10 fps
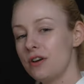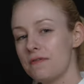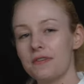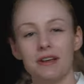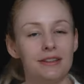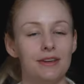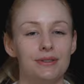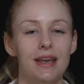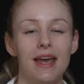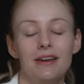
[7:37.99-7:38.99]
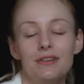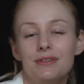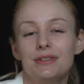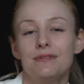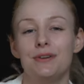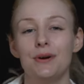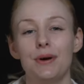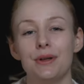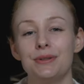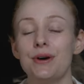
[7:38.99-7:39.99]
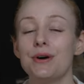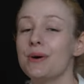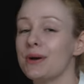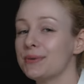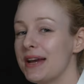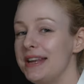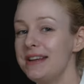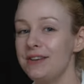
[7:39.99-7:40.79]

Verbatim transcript: Don't forget those angles. If you don't all know already,